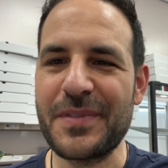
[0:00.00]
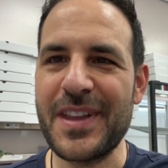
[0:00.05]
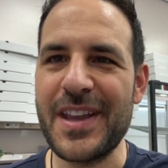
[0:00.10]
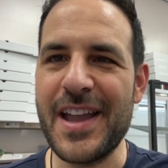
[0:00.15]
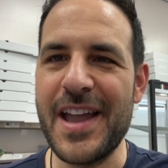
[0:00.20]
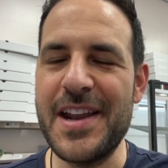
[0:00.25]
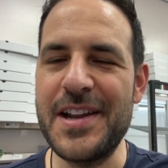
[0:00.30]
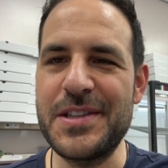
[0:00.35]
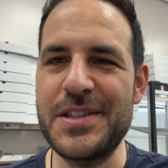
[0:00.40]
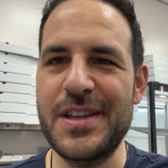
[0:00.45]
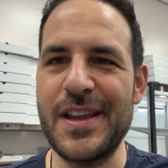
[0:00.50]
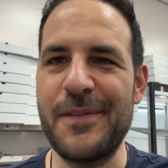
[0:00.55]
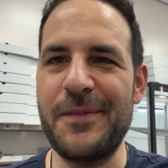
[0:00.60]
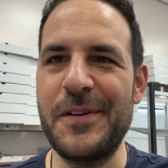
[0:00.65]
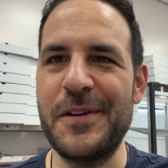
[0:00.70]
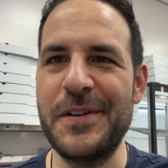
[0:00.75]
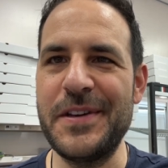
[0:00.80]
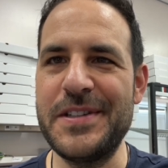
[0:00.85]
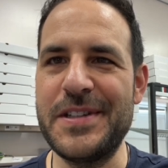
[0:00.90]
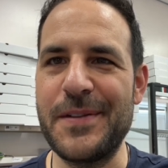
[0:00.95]
And it's
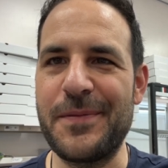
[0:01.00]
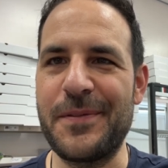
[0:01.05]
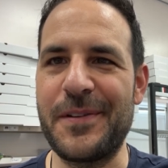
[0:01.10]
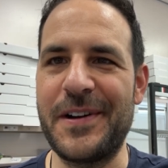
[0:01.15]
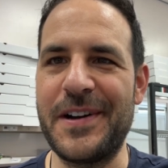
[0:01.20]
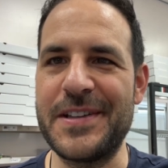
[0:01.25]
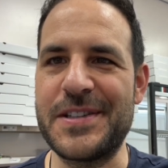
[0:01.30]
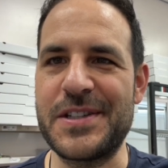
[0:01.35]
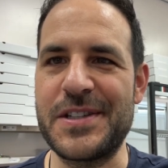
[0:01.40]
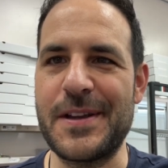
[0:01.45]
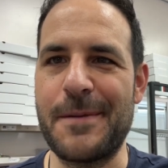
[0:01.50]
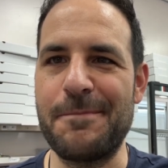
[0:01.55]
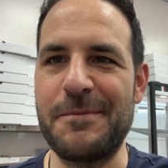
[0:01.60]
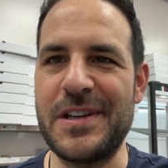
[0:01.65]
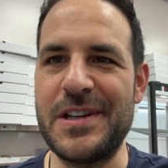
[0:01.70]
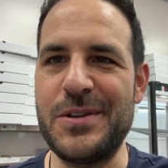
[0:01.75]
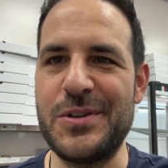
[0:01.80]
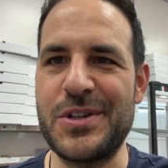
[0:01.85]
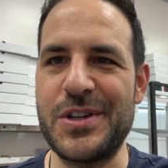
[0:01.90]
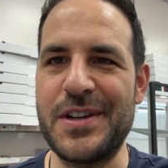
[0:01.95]
definitely different. It's
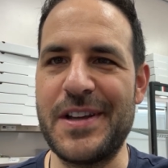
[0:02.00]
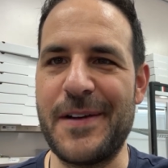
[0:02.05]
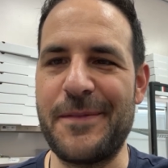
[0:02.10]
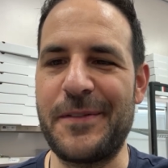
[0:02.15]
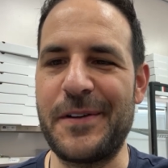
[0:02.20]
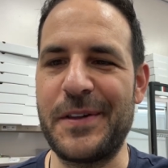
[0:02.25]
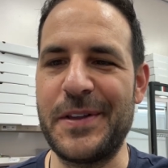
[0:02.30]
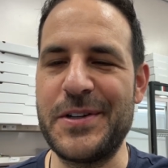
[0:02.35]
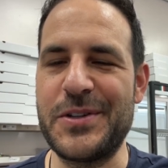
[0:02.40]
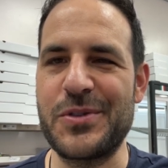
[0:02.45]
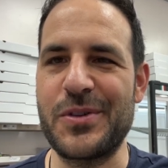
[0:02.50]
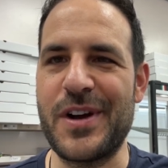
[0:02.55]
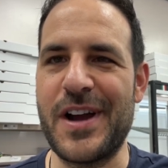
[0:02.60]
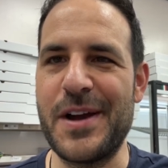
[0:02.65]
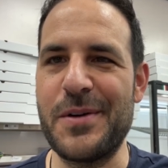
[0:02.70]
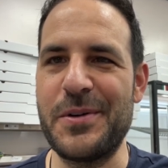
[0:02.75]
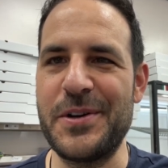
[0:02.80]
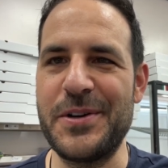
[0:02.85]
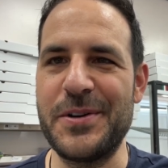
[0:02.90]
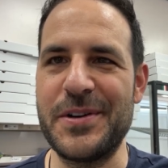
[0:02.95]
something you should definitely try
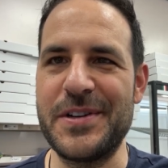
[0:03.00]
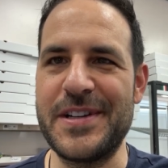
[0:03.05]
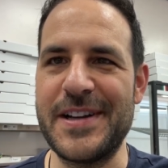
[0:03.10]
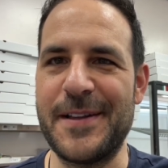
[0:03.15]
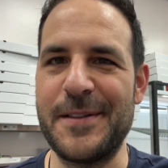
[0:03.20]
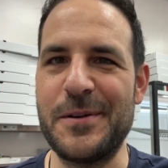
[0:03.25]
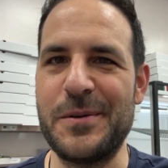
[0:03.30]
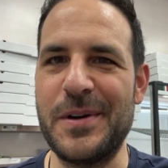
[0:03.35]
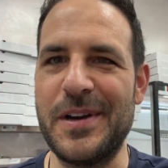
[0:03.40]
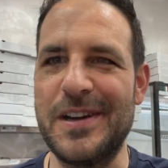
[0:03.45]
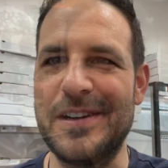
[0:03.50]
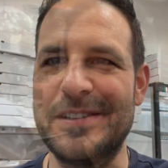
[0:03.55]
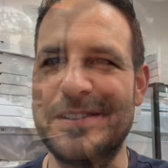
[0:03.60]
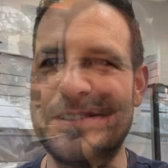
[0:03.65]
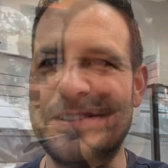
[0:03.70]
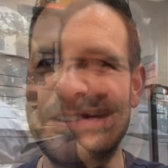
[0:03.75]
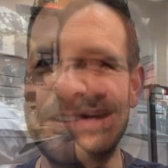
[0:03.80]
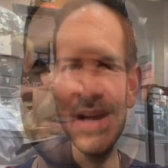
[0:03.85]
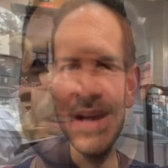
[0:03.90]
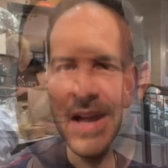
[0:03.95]
when you're in Delaware.
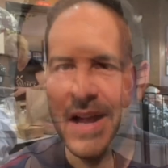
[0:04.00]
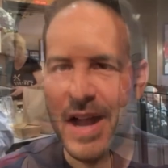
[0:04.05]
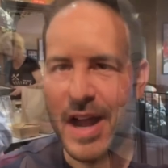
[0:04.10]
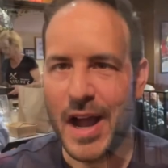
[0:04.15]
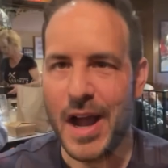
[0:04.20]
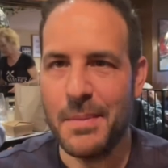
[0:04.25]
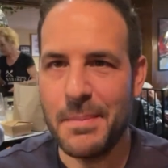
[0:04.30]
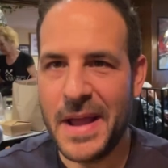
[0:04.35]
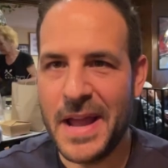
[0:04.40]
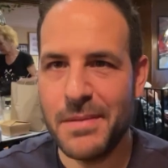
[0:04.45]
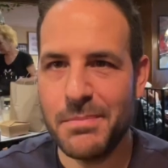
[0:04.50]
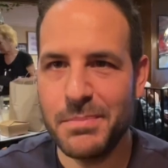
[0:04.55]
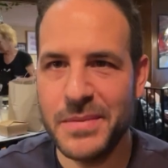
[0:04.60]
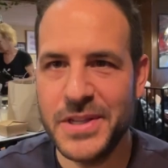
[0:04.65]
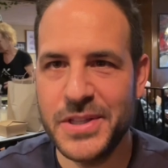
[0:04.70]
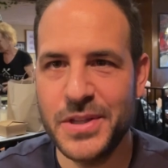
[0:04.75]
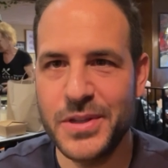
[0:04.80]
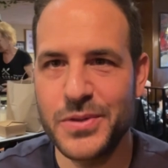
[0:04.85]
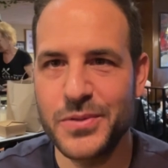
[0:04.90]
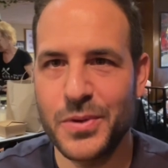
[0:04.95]
I'm at
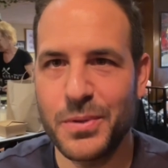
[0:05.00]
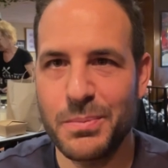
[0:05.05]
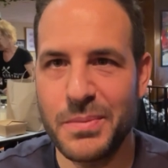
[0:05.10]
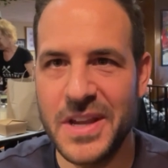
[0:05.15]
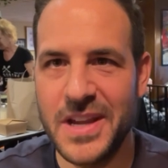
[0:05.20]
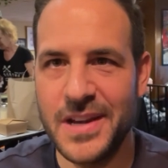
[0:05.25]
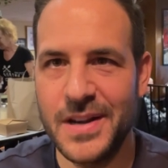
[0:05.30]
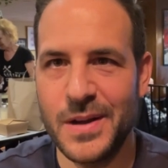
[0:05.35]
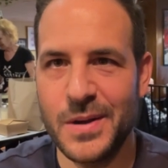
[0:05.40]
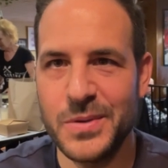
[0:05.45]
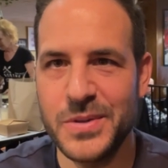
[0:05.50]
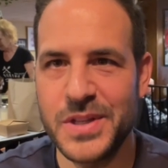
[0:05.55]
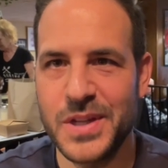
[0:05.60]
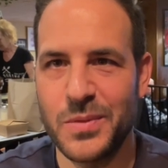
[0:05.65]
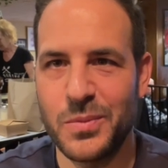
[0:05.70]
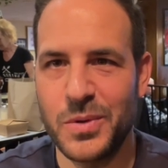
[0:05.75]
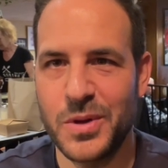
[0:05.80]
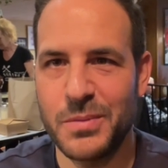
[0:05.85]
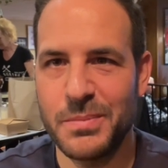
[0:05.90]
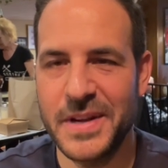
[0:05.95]
Mrs. Rubino's
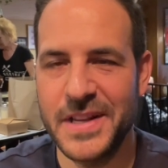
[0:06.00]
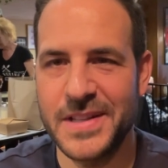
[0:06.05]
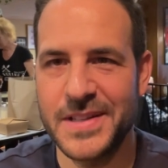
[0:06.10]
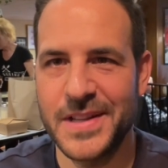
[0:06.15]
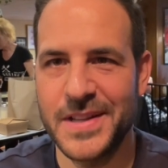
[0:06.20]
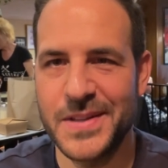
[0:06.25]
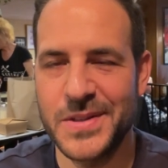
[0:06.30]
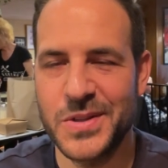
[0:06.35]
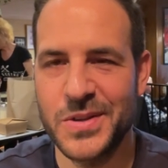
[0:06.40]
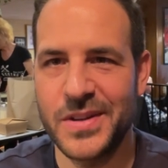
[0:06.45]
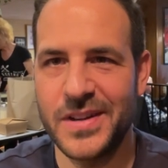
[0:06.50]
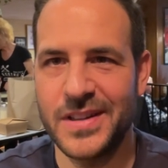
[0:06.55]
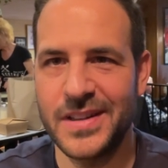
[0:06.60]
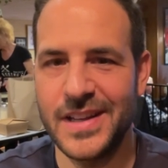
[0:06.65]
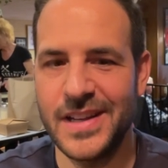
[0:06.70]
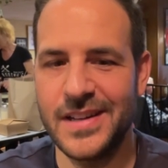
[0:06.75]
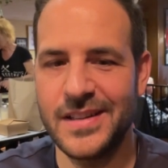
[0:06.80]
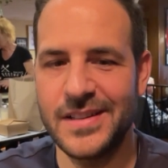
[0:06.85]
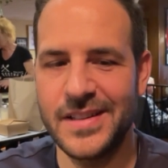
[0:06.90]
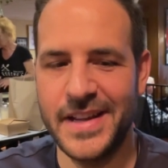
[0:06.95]
in Wilmington's Little
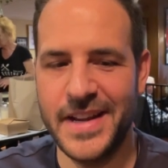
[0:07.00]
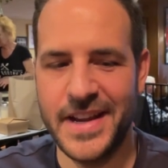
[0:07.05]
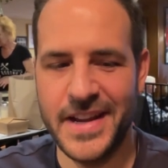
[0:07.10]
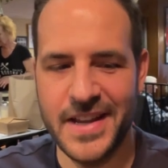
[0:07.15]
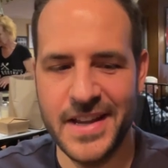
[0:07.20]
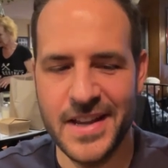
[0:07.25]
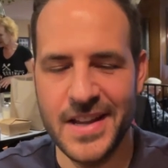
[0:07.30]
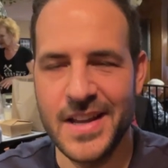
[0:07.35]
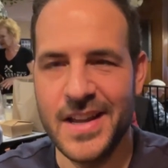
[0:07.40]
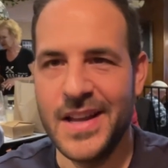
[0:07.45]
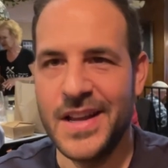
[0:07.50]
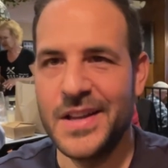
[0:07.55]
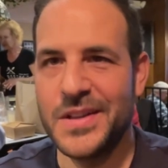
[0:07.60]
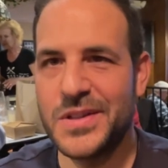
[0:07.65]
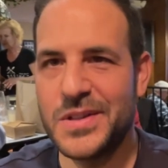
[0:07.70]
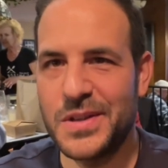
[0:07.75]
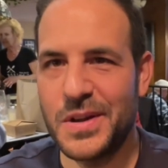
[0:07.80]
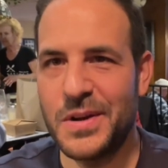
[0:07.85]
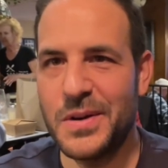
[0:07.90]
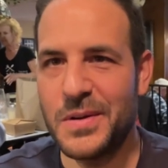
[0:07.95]
Italy.
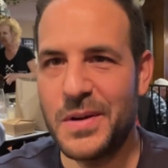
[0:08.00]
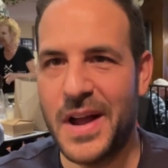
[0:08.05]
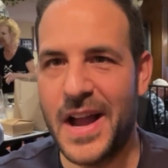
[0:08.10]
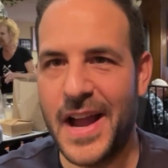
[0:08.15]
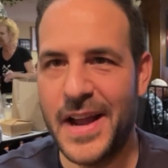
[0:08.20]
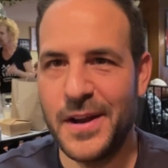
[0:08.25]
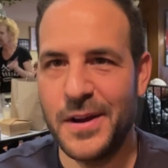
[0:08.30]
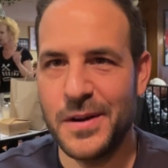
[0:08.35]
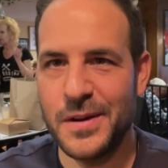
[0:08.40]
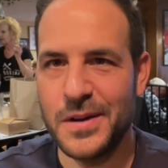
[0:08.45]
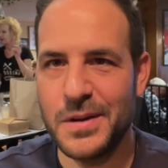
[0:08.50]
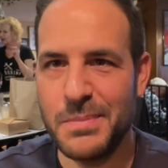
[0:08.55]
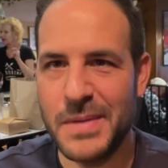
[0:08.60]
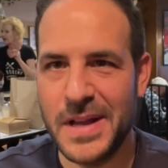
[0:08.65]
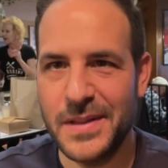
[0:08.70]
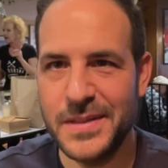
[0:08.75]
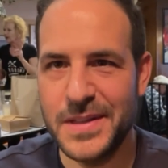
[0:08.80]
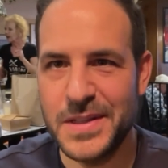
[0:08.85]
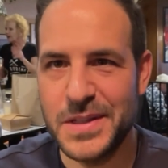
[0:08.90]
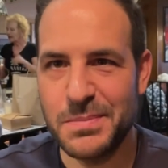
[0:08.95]
So I heard
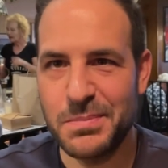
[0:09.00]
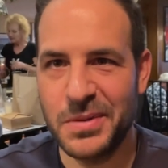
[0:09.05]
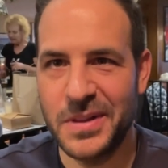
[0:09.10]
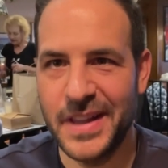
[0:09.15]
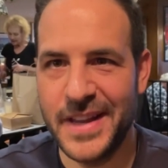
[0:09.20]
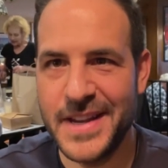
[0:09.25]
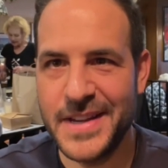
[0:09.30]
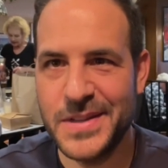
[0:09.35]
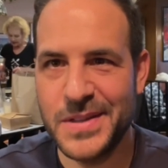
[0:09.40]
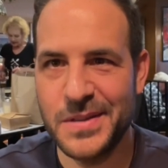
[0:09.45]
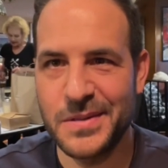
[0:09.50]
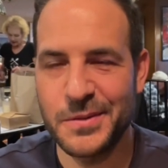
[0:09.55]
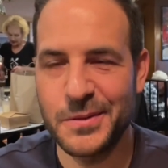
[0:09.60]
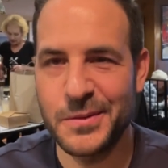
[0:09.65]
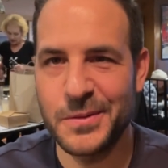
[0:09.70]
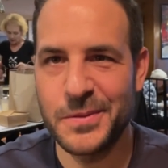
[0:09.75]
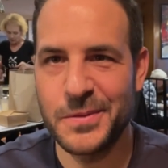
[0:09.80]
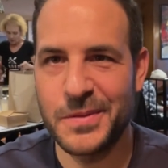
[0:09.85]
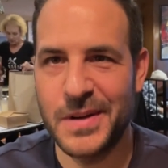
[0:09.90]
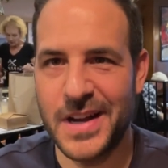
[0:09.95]
about this place
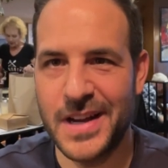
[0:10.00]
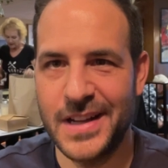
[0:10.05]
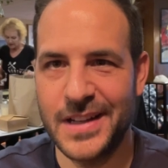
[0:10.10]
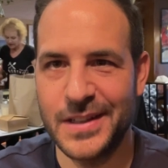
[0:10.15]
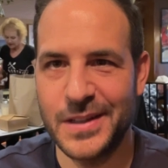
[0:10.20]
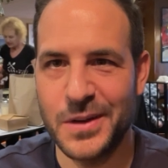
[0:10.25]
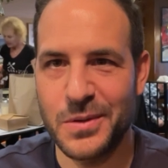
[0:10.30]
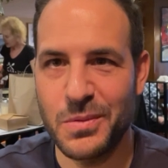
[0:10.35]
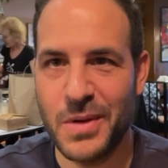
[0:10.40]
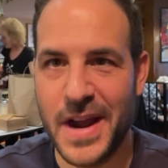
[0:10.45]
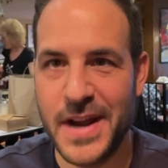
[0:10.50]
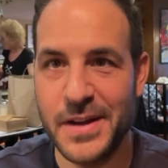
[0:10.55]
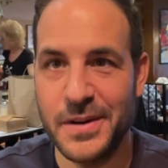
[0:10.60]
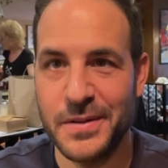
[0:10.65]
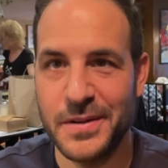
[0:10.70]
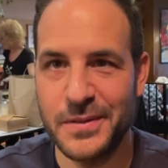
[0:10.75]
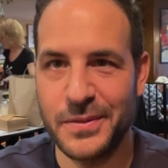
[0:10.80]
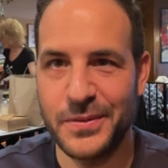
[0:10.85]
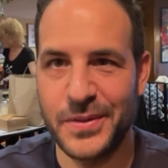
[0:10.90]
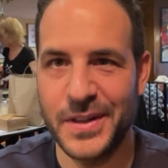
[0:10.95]
through a
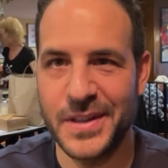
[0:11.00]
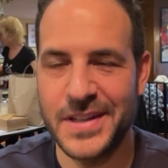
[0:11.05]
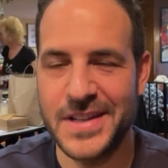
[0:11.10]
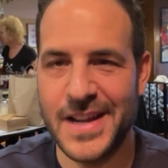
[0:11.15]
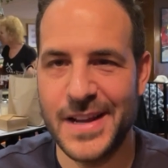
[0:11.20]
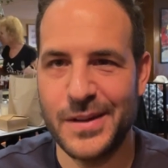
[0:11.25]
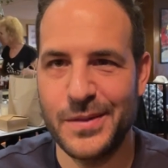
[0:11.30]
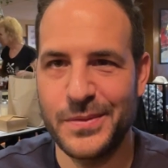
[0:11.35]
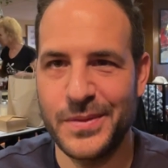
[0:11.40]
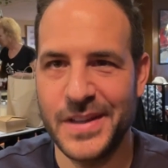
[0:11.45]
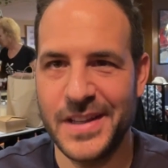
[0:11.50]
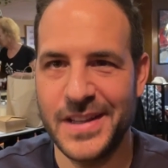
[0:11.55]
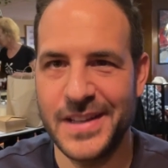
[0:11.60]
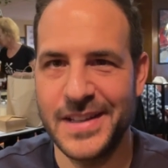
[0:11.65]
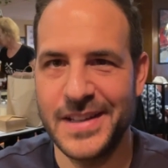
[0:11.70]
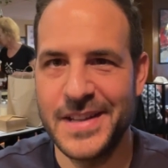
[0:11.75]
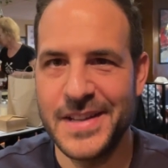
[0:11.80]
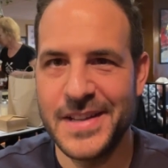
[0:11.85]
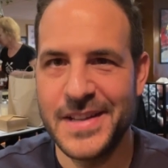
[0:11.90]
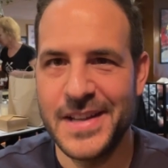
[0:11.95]
writer in Philadelphia.